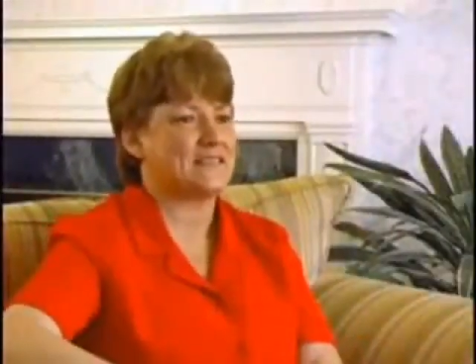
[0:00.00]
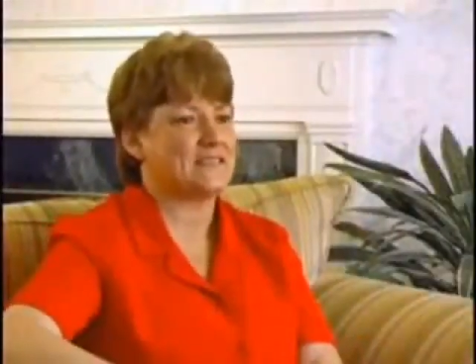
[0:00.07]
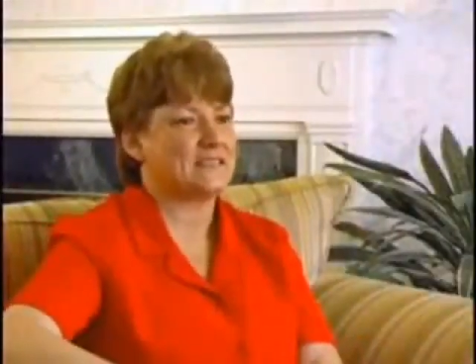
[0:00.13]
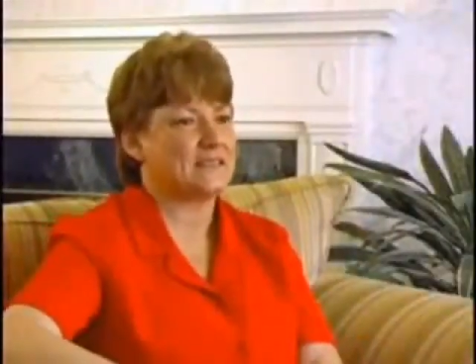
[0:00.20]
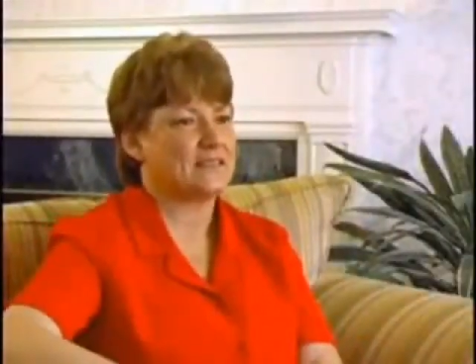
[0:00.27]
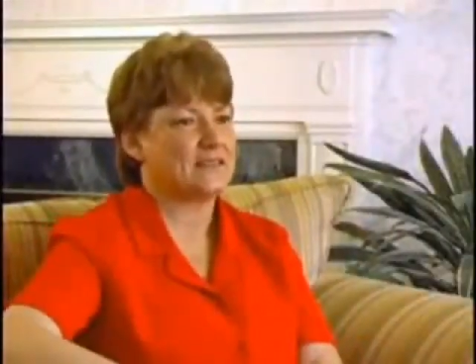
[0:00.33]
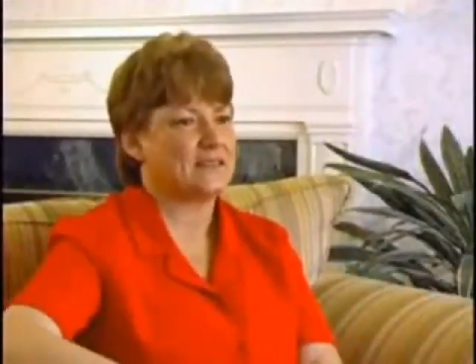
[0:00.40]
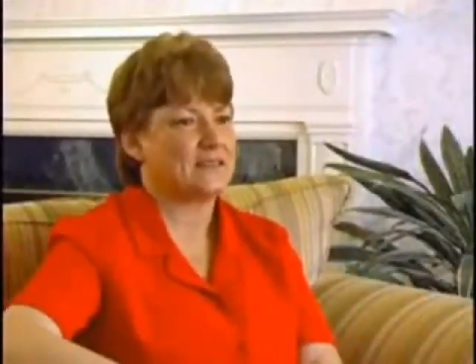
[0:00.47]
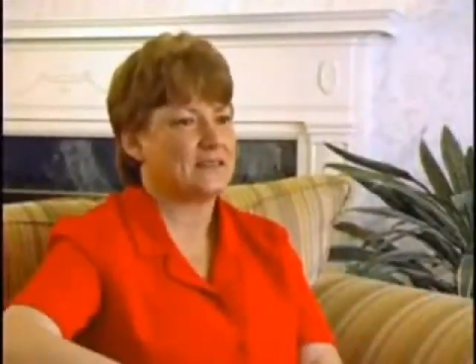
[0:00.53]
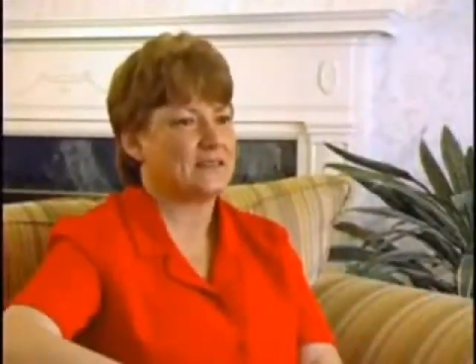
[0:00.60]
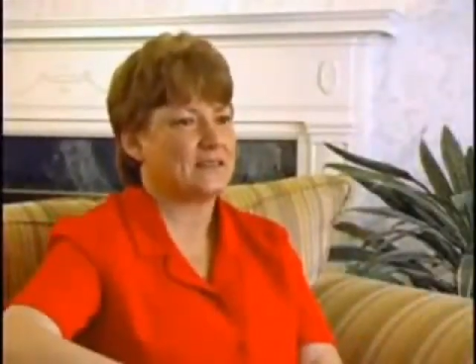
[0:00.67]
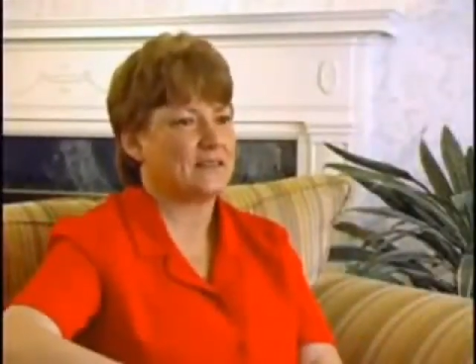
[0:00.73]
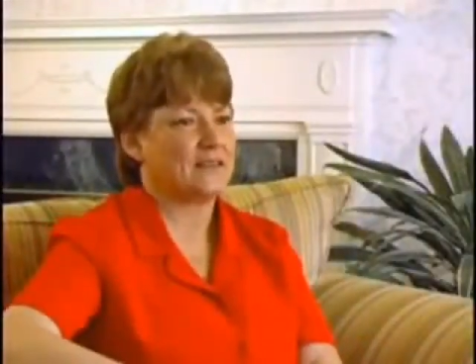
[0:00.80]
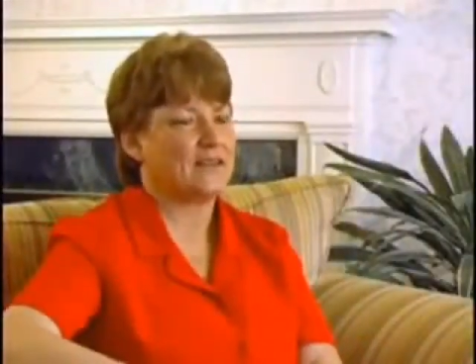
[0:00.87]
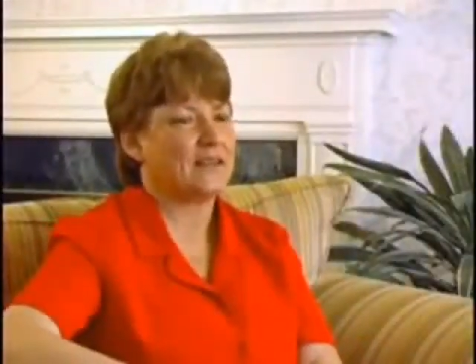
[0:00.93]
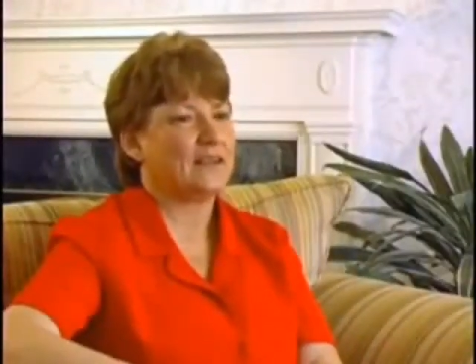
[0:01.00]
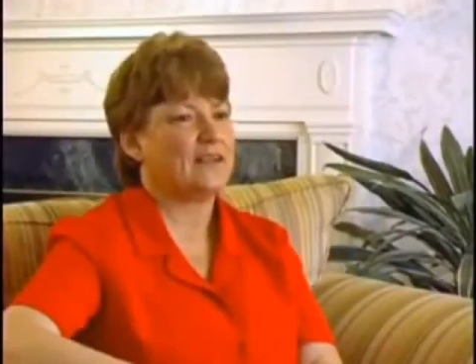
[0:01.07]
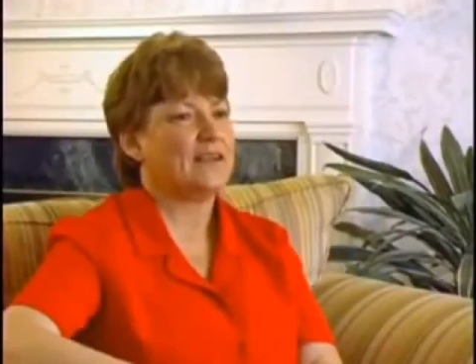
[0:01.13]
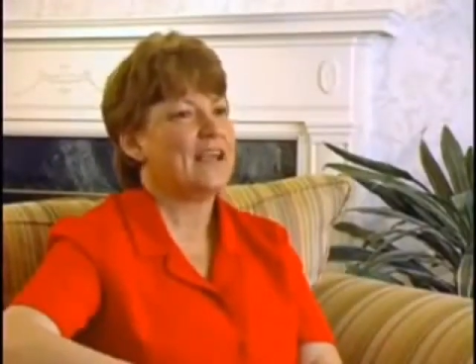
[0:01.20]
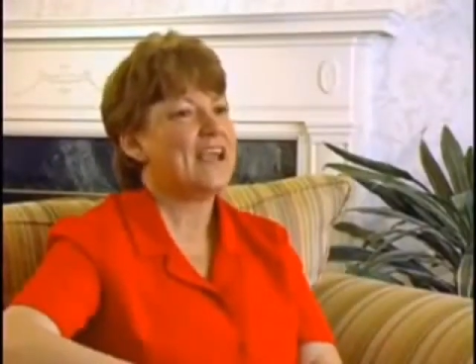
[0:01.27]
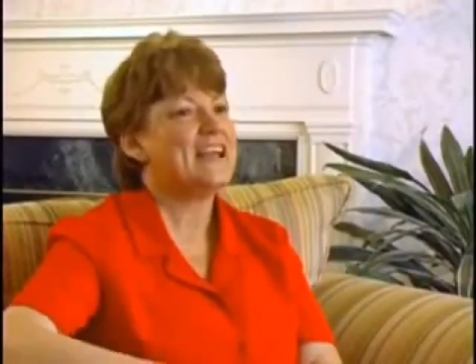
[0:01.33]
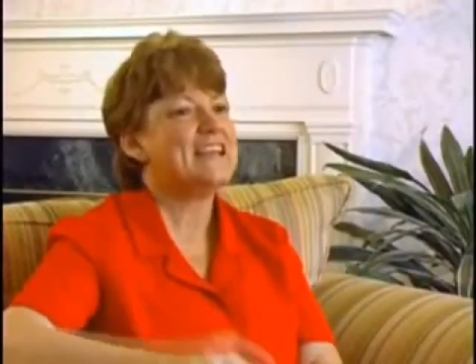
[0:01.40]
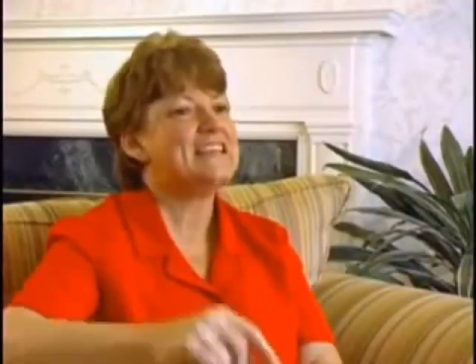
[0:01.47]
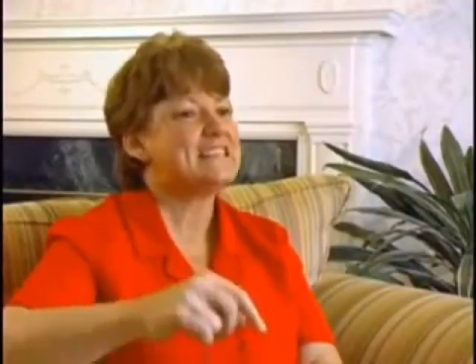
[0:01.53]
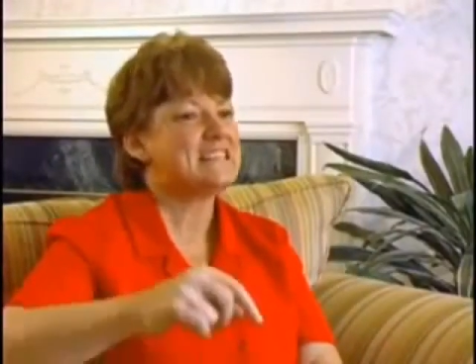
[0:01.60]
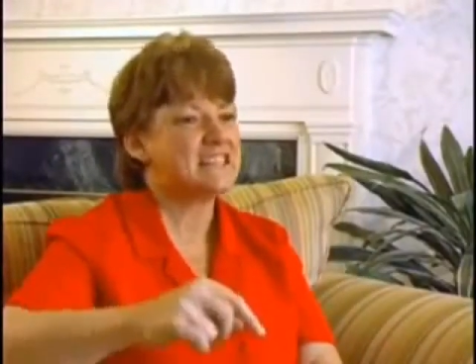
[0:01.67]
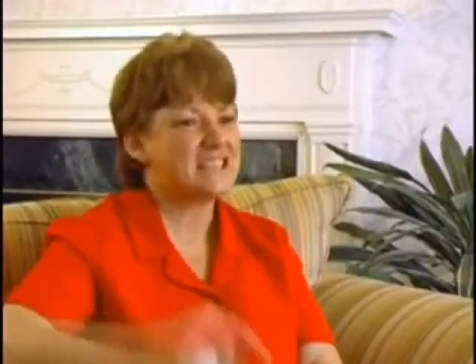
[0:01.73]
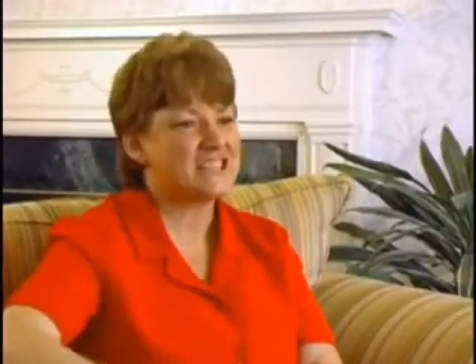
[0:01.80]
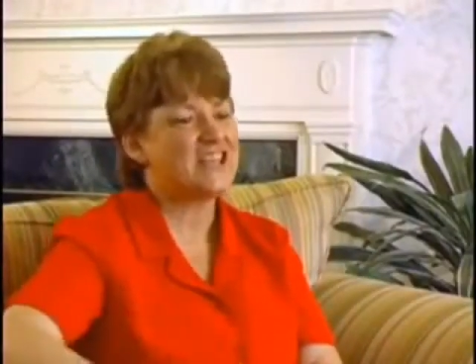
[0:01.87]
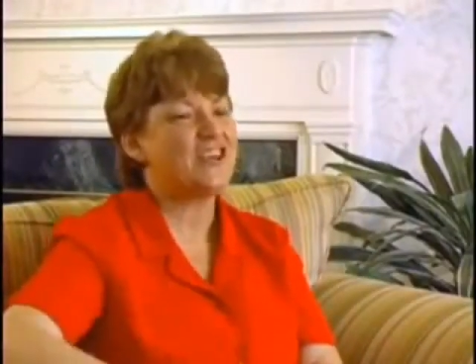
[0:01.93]
it, and he
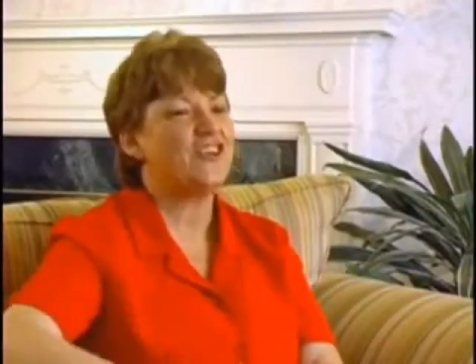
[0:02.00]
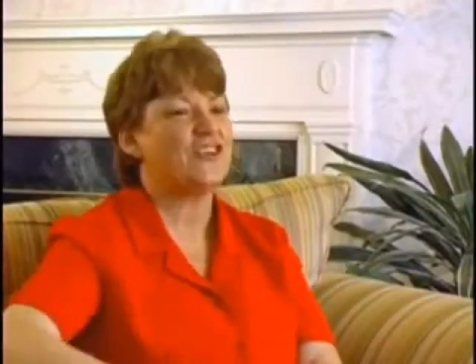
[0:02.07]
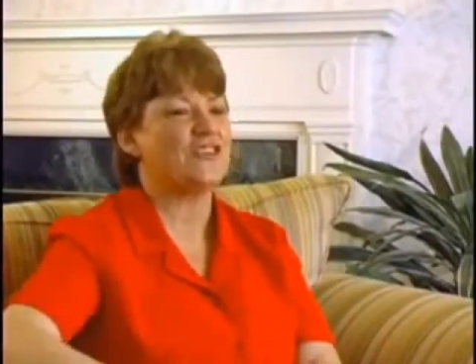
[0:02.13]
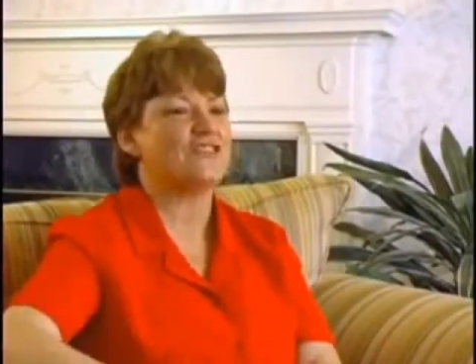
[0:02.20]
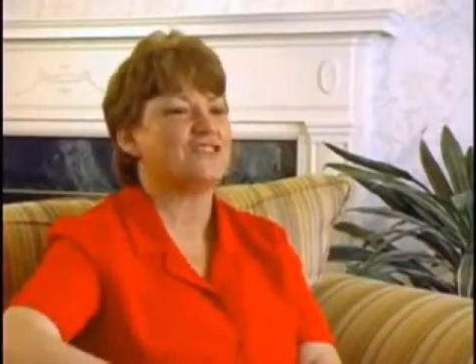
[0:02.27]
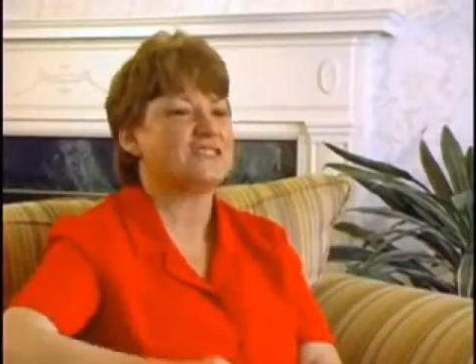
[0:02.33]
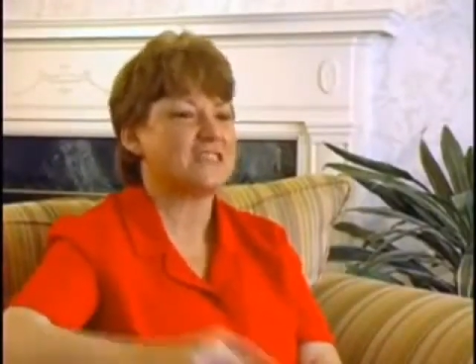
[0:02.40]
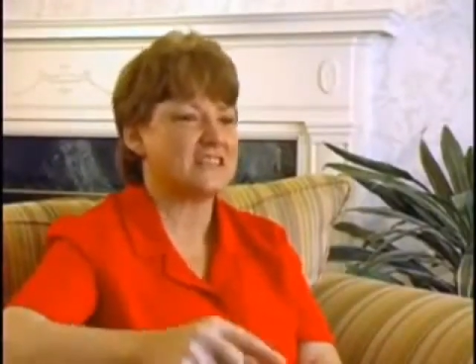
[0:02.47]
still